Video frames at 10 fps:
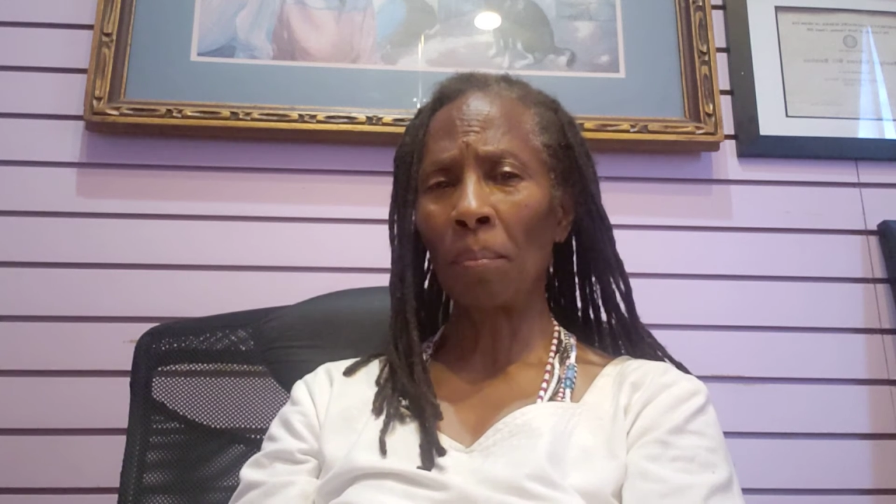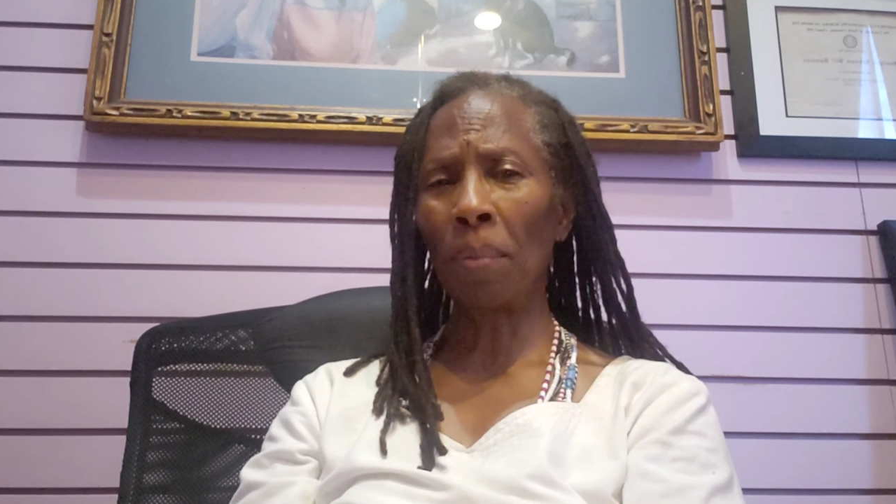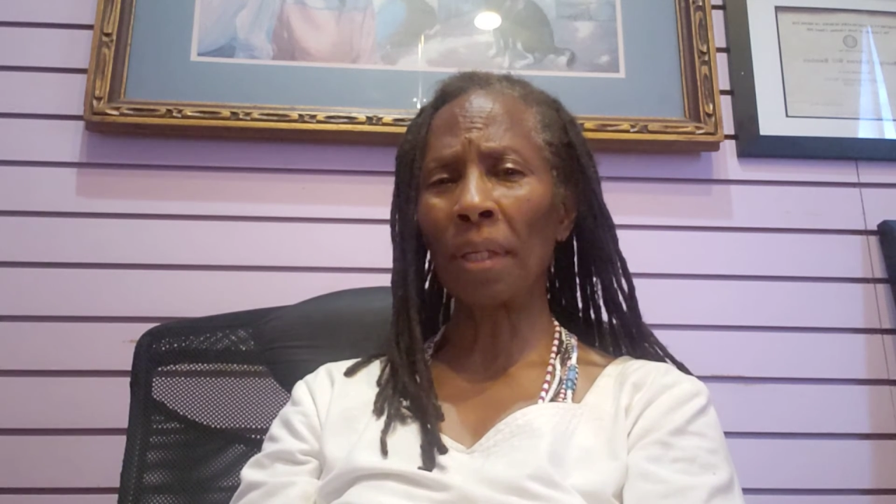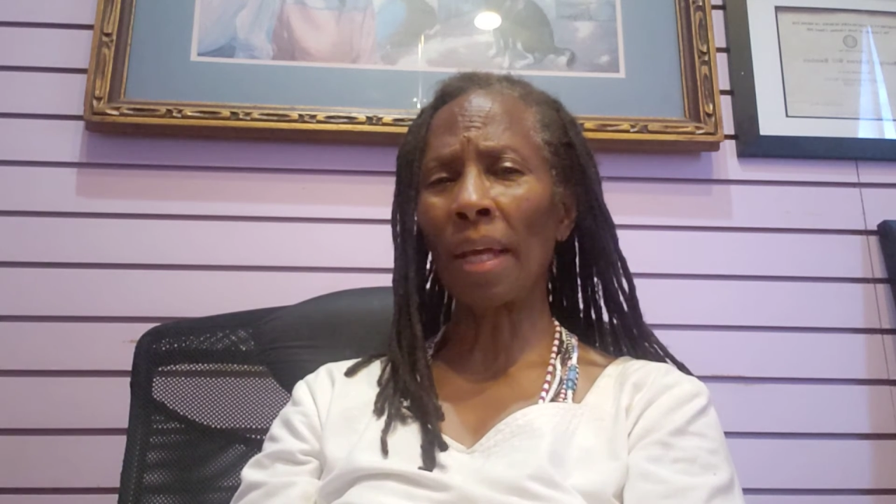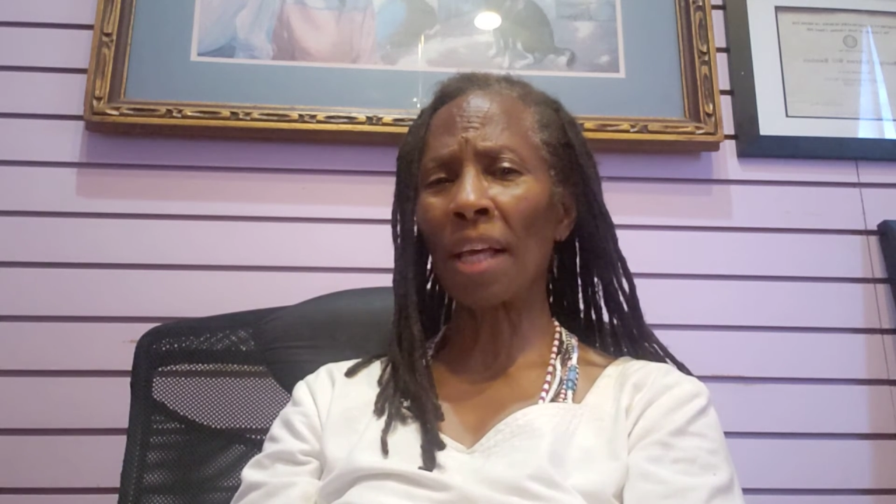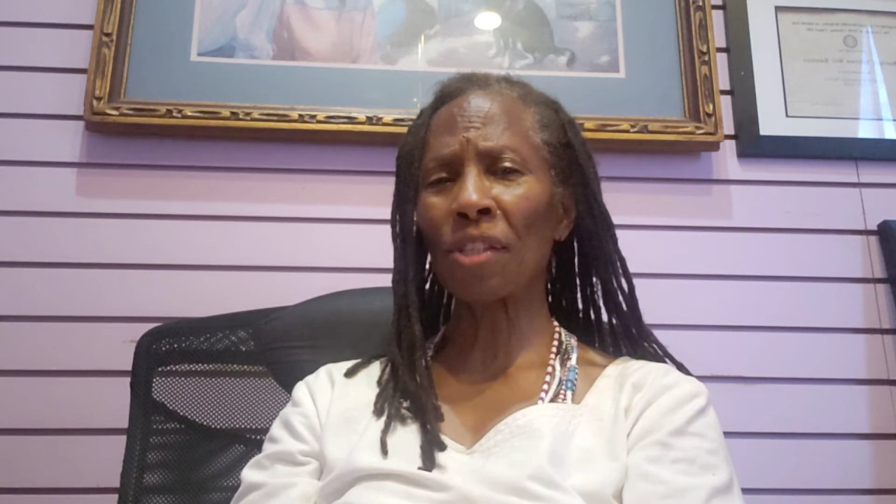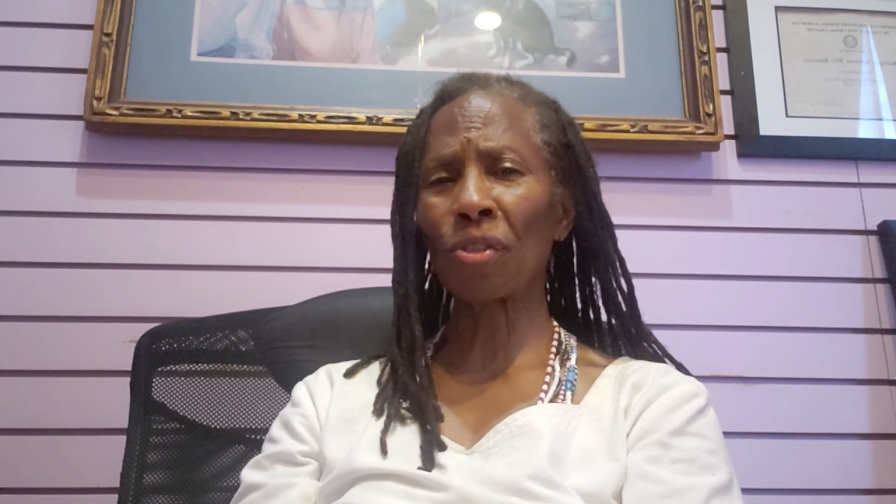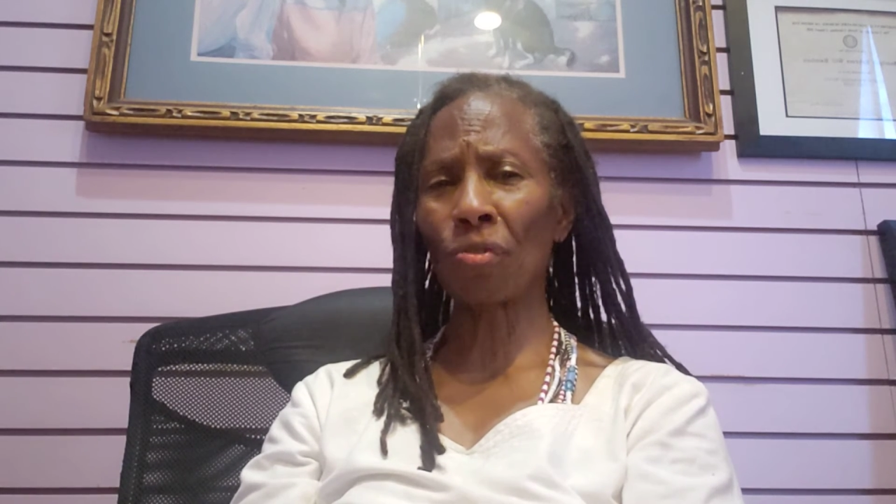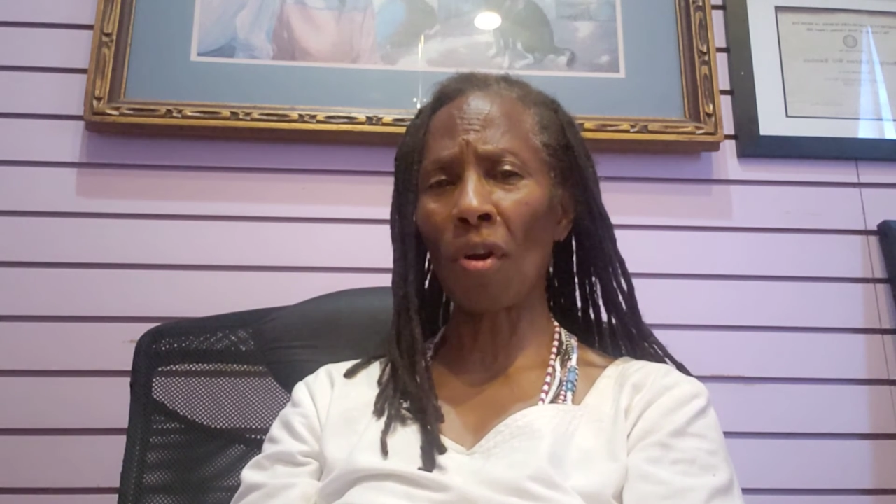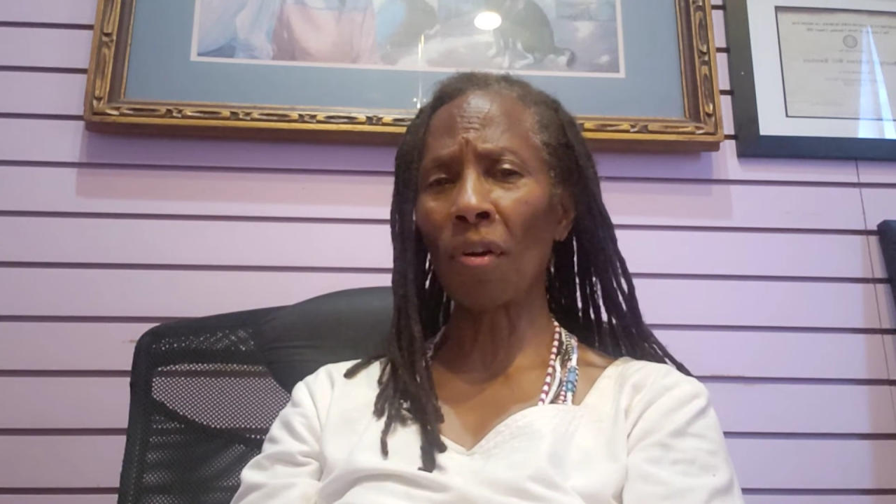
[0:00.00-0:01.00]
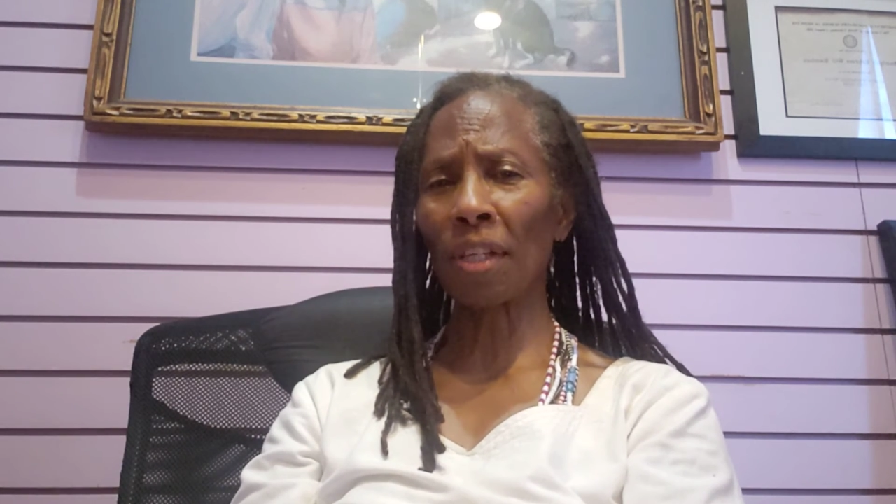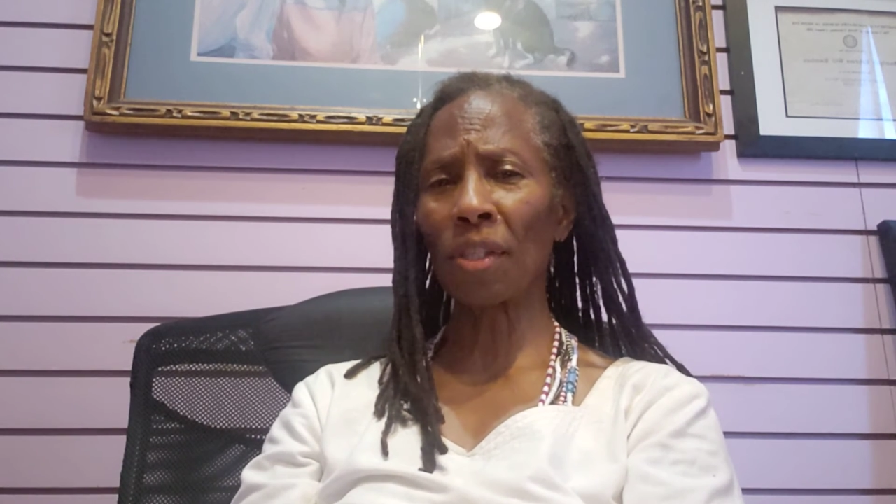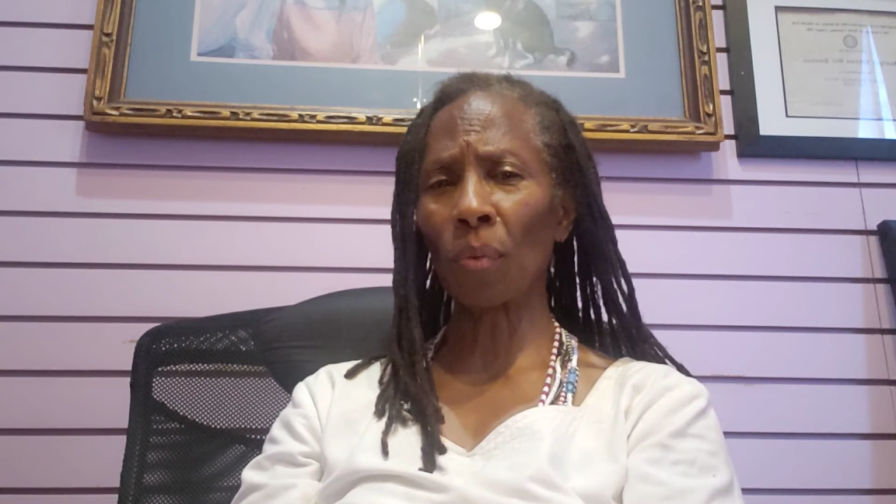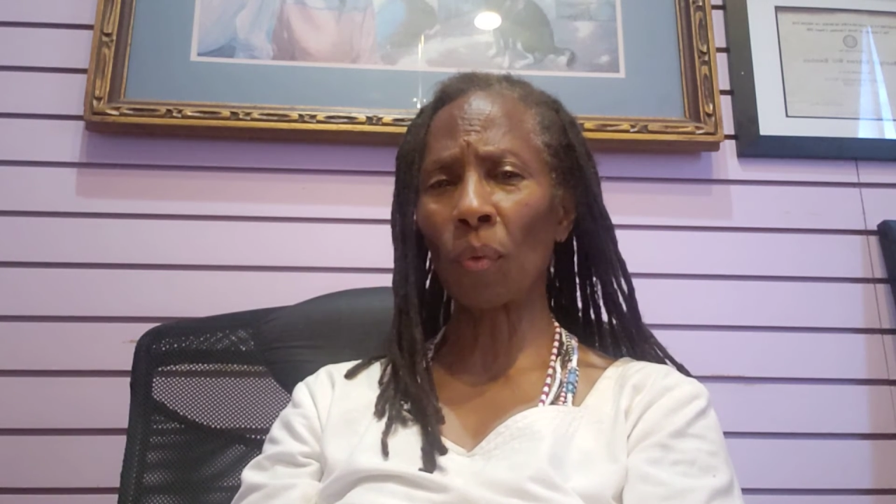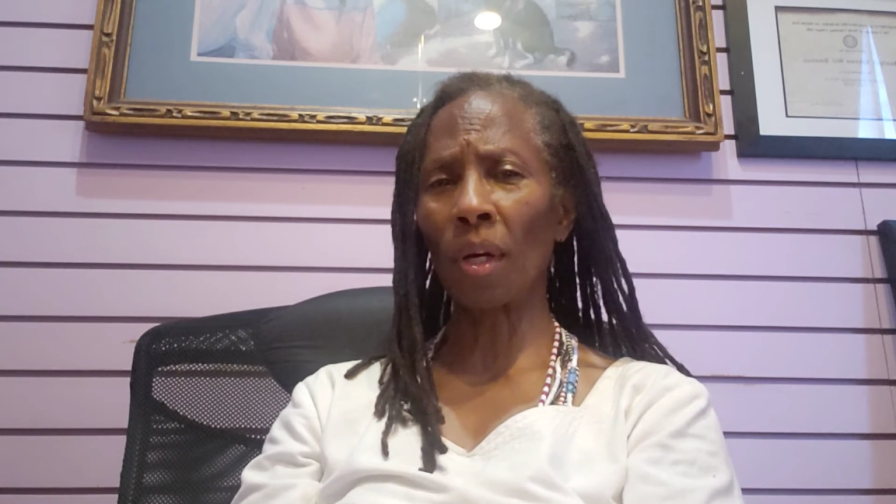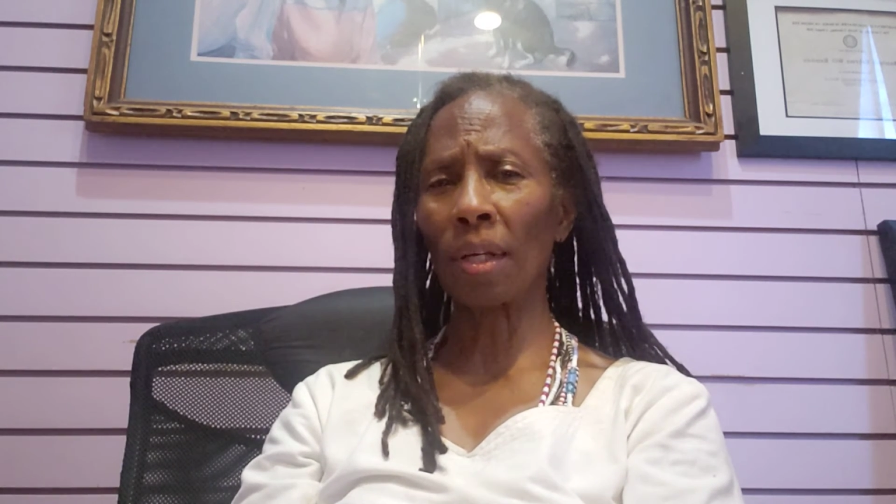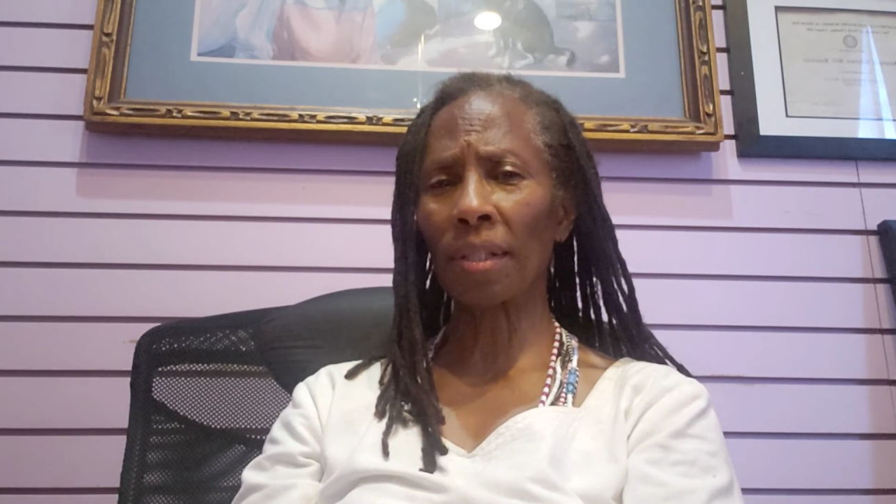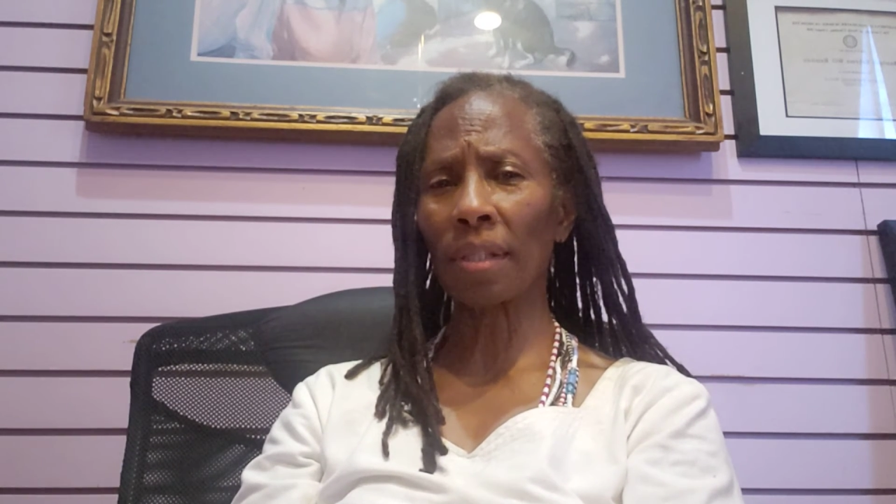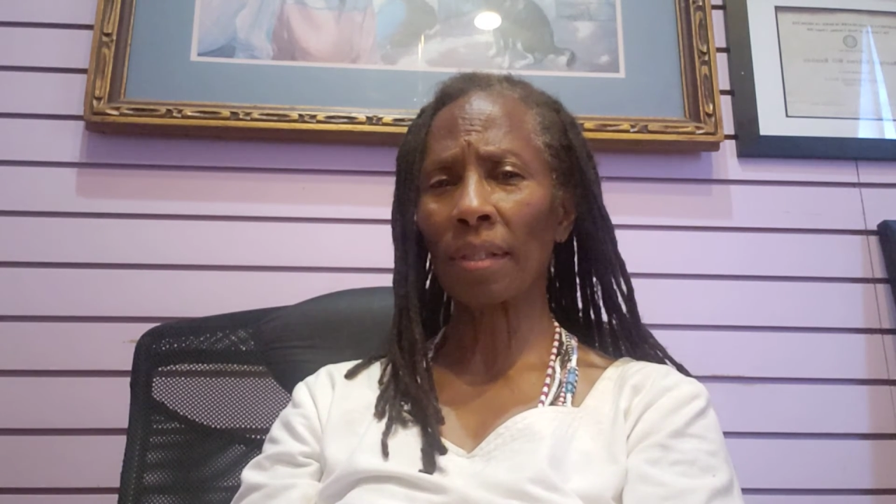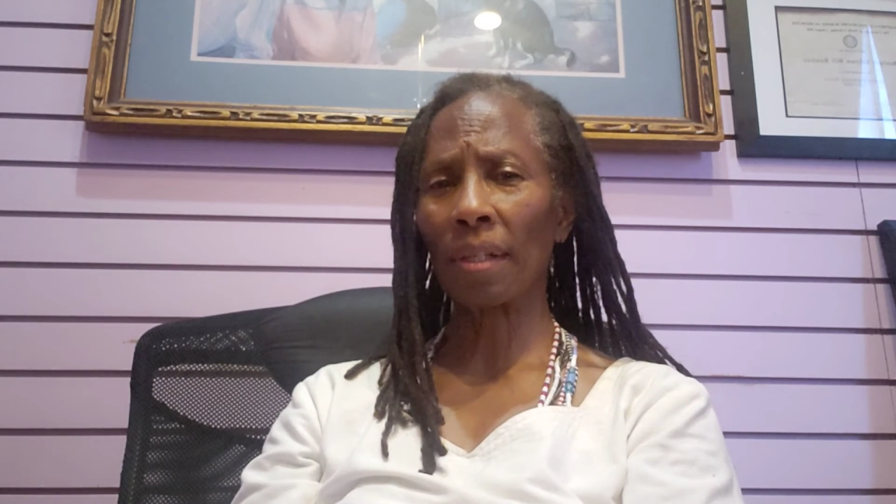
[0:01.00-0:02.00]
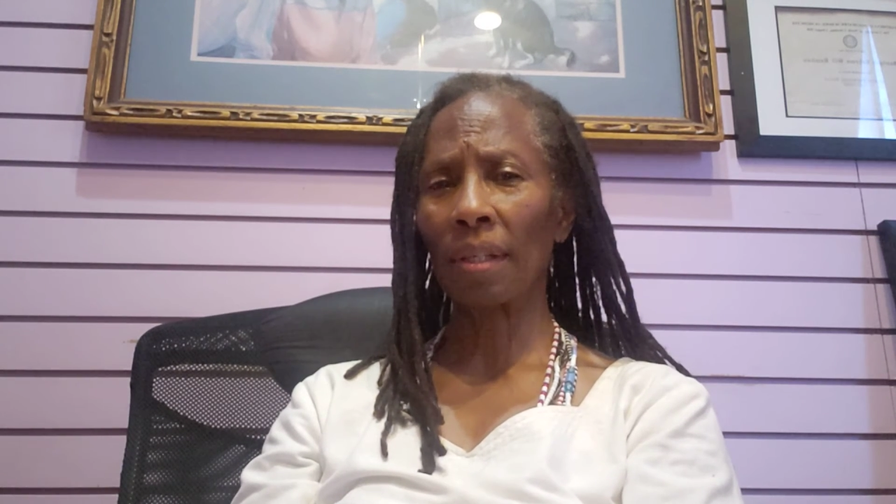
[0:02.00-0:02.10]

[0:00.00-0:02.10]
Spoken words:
been as strong as it was